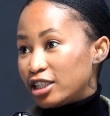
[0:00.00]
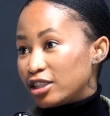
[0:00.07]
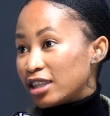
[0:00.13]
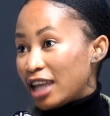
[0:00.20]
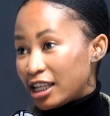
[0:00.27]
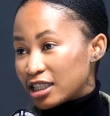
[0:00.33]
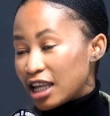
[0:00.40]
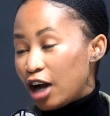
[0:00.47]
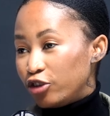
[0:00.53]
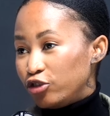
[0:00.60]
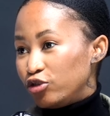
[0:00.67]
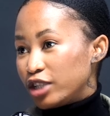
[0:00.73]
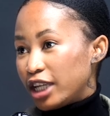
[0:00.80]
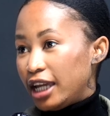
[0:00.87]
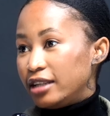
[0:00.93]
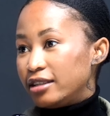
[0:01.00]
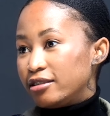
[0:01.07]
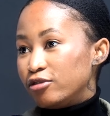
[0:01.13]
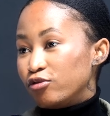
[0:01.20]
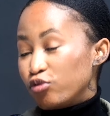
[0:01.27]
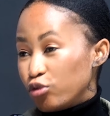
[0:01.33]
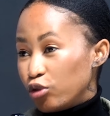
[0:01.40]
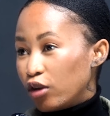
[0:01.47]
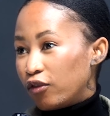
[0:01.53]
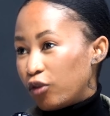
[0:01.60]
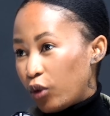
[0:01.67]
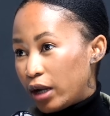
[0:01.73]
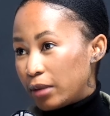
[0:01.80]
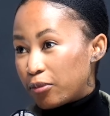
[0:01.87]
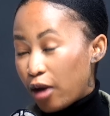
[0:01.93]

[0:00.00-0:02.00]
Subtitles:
And that's how you get rule of law and